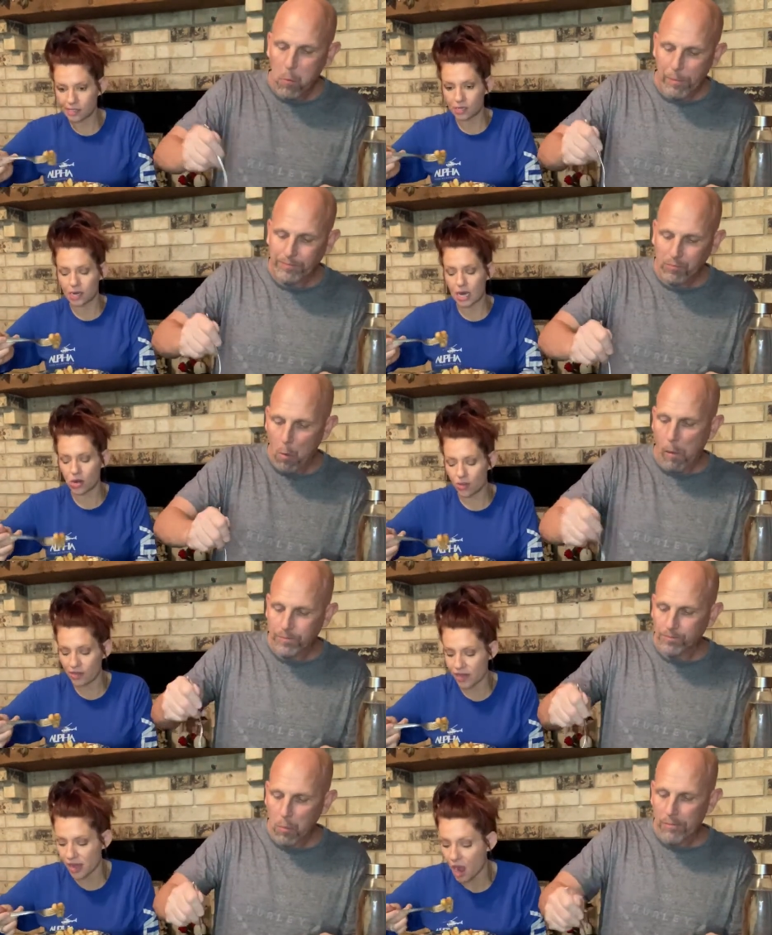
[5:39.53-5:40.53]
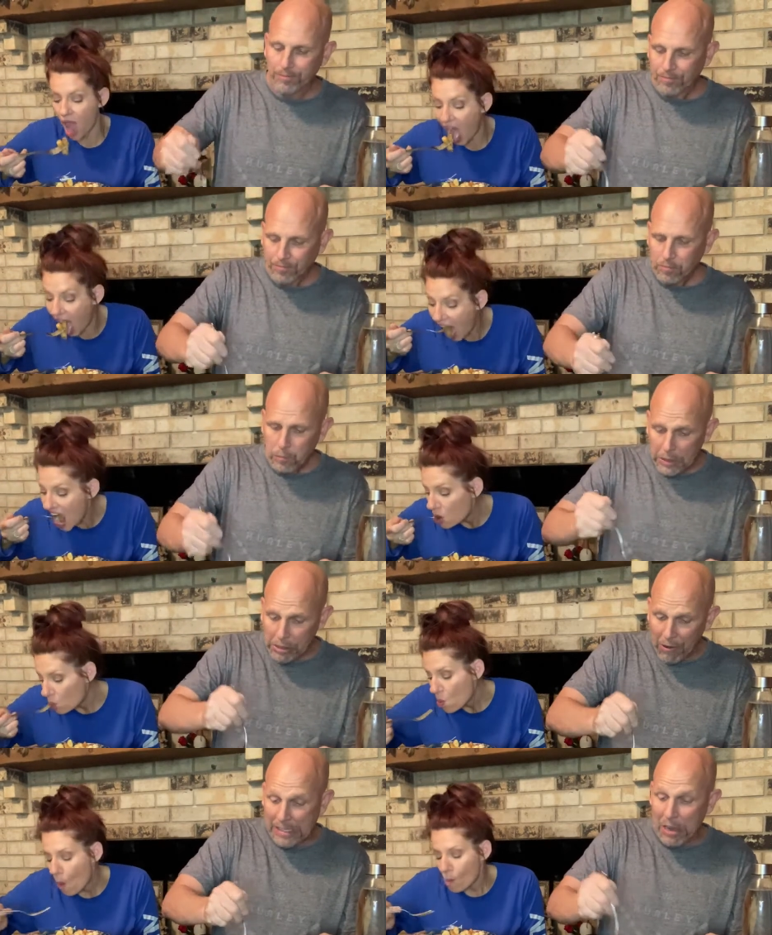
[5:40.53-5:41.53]
Speaker 1: and inhale that thing.
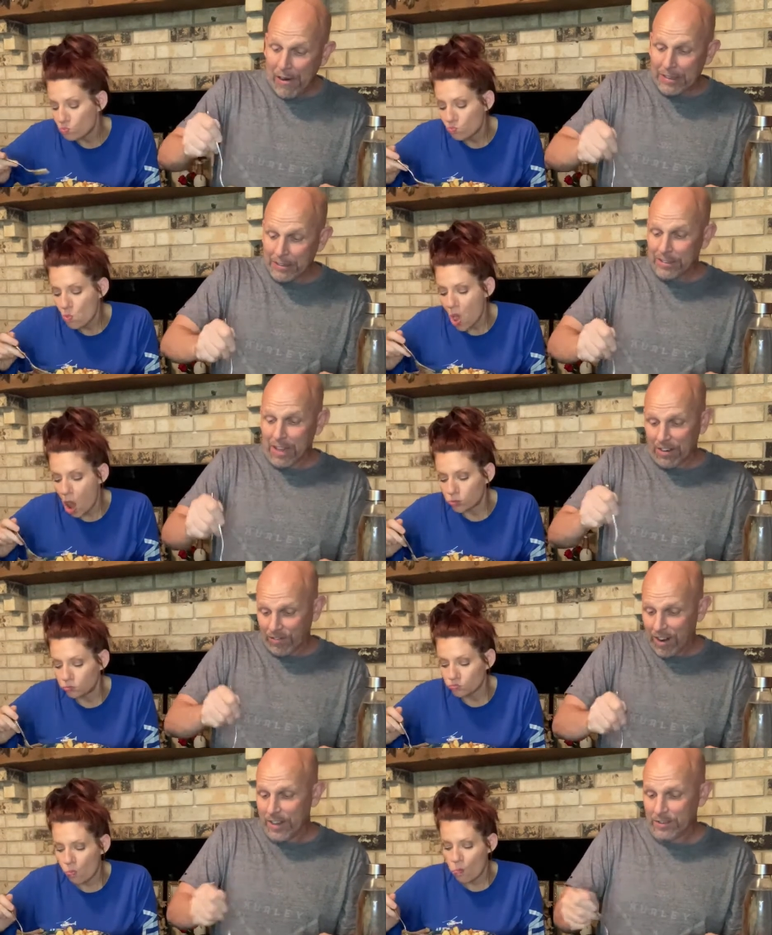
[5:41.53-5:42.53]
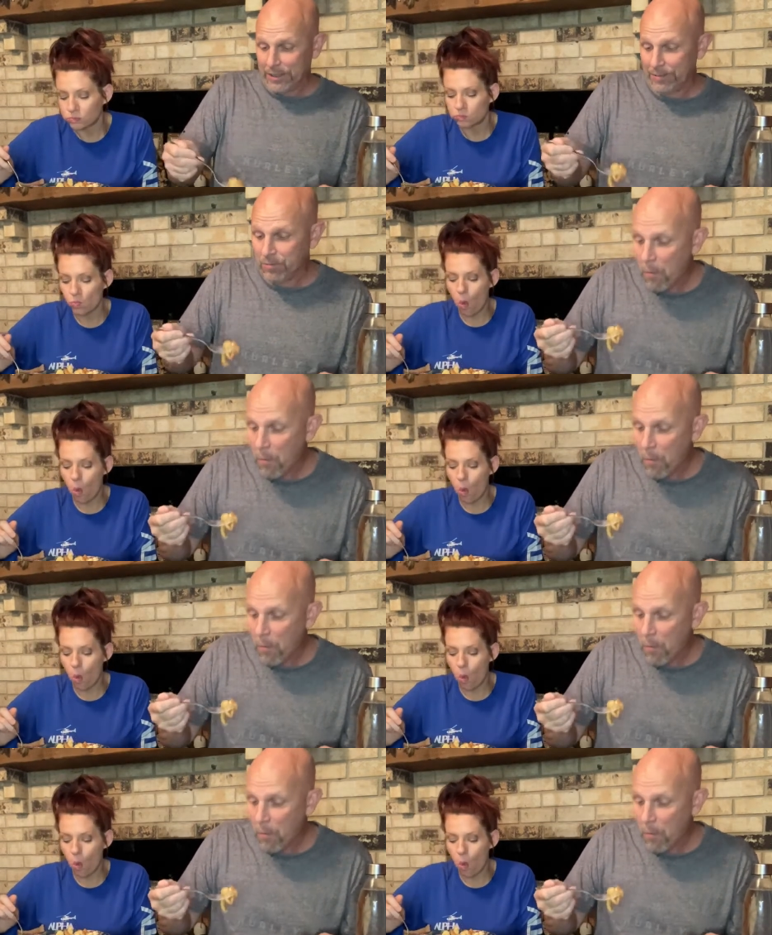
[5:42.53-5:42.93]
That's a lot of fries, man.